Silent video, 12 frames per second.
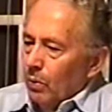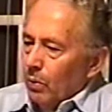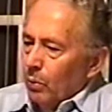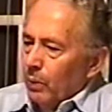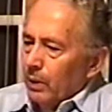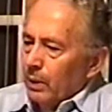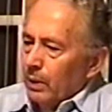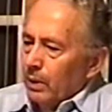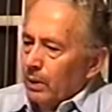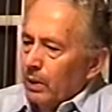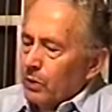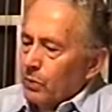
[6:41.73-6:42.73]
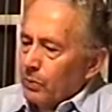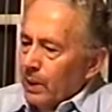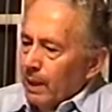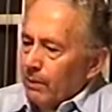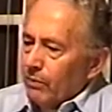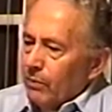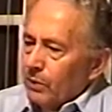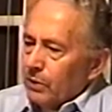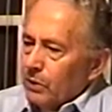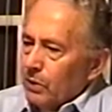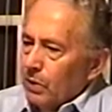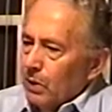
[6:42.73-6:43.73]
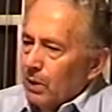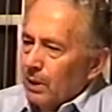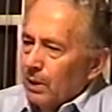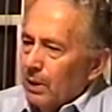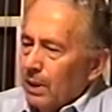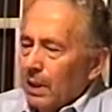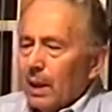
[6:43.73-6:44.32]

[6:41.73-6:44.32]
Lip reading: when the draft first started,